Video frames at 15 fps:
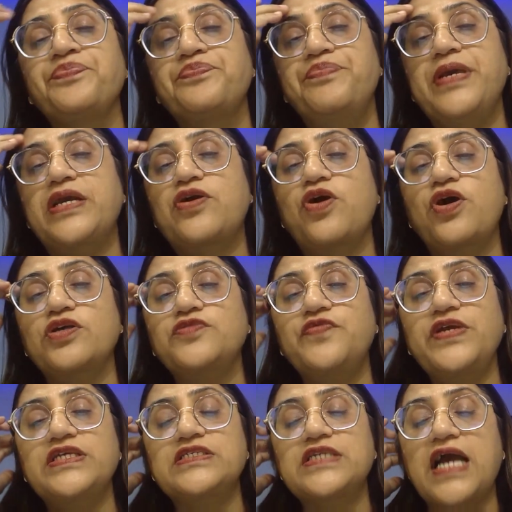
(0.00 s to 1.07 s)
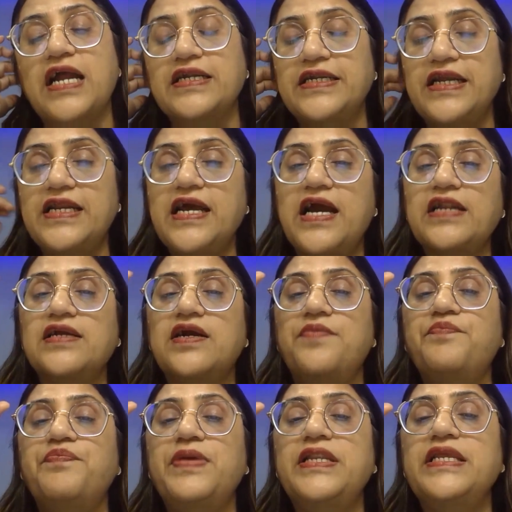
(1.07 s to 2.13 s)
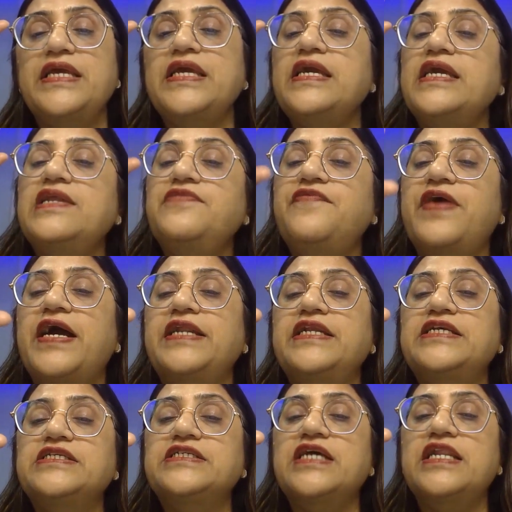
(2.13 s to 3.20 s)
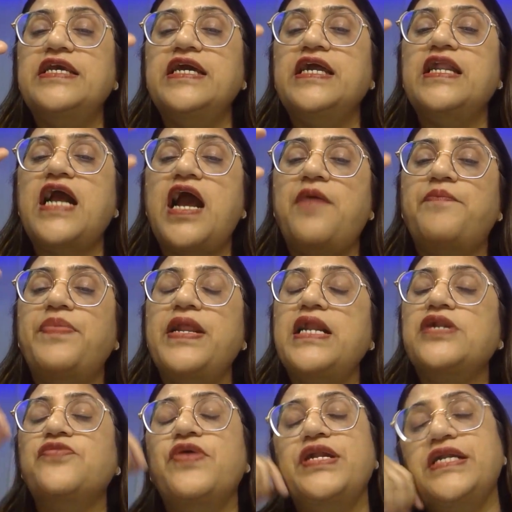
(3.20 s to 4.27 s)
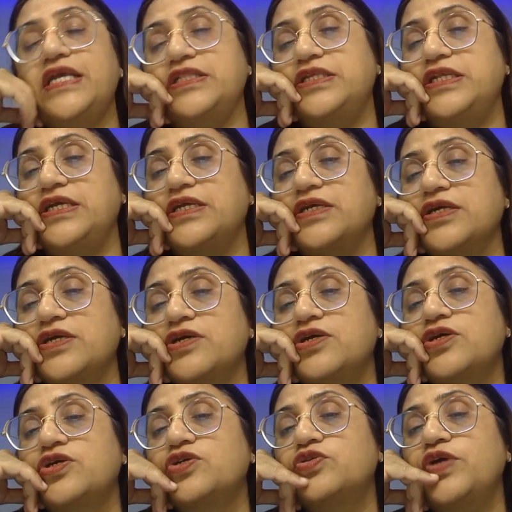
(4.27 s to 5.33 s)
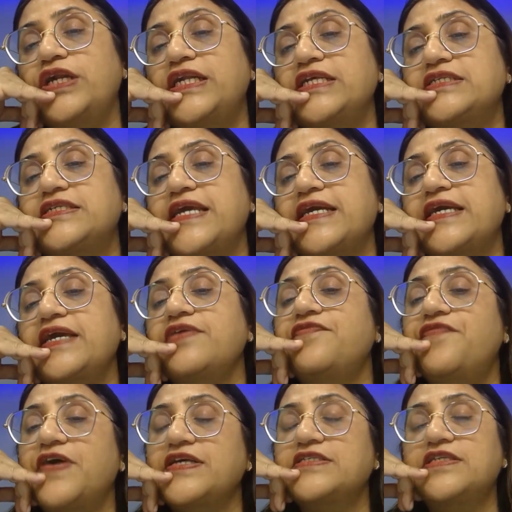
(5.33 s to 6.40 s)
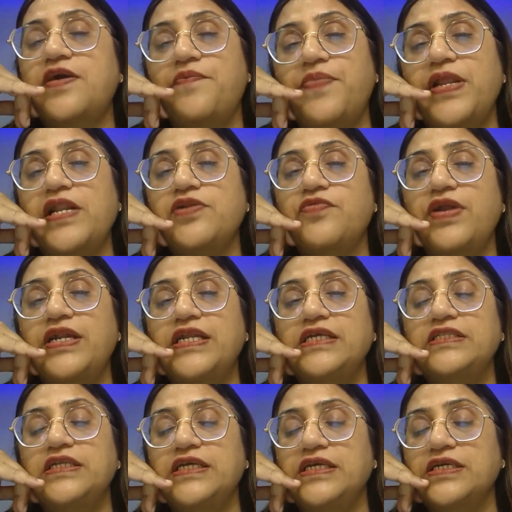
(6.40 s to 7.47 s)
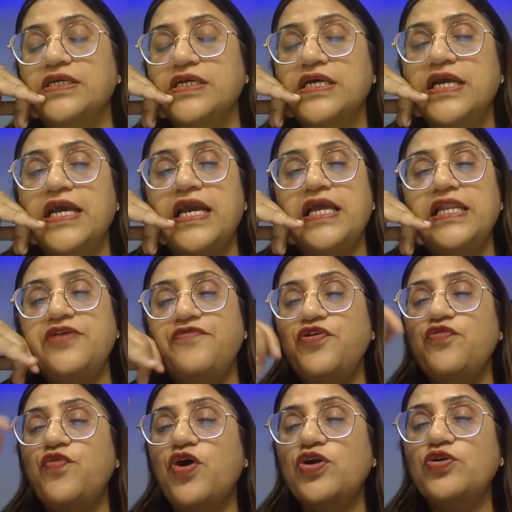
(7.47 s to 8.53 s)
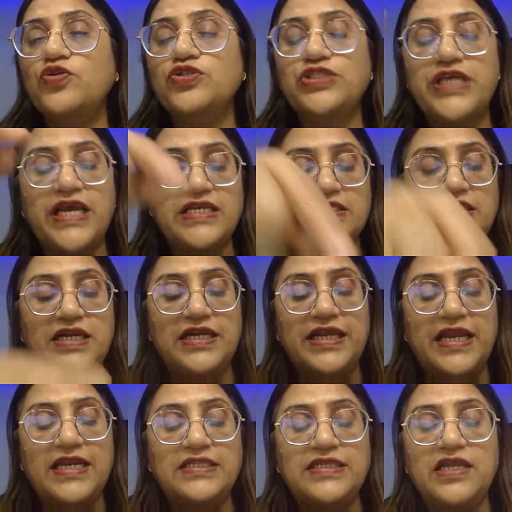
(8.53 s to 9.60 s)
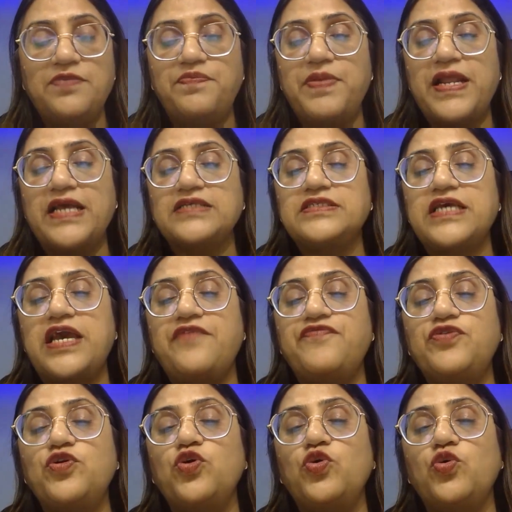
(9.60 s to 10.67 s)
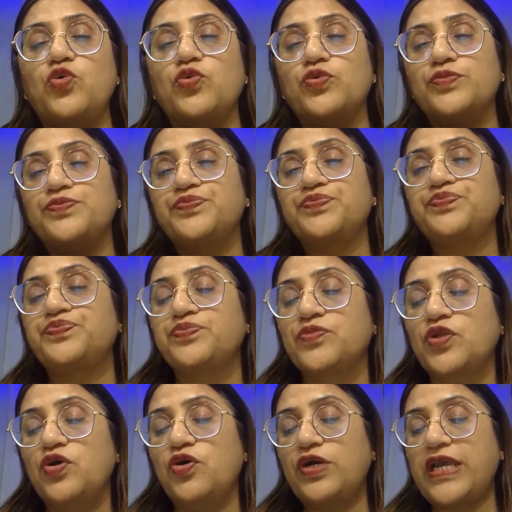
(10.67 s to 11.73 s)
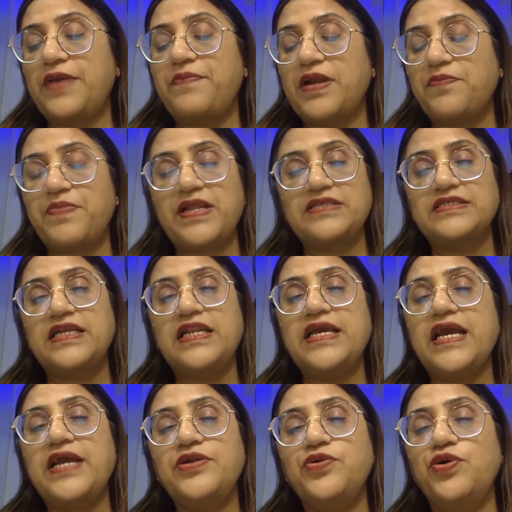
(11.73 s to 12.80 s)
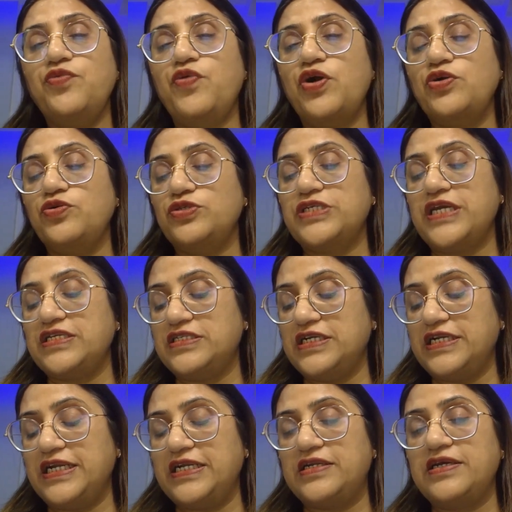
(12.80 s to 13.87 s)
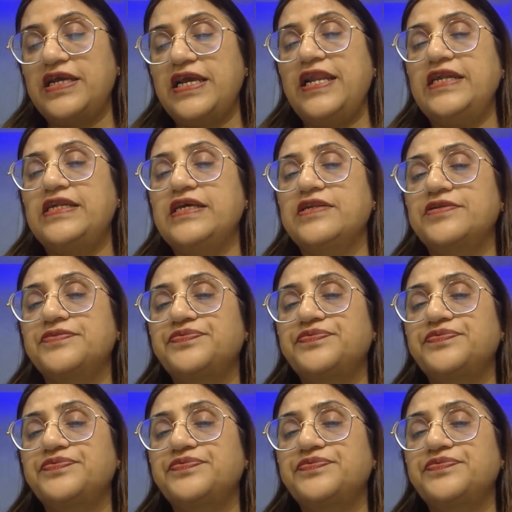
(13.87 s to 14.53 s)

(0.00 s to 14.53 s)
Because we started our company in financial year April 23. So it is taking 1st April 23. And if you want to change the date, then press F2. Okay, but presently I don't want to change the date. Enter.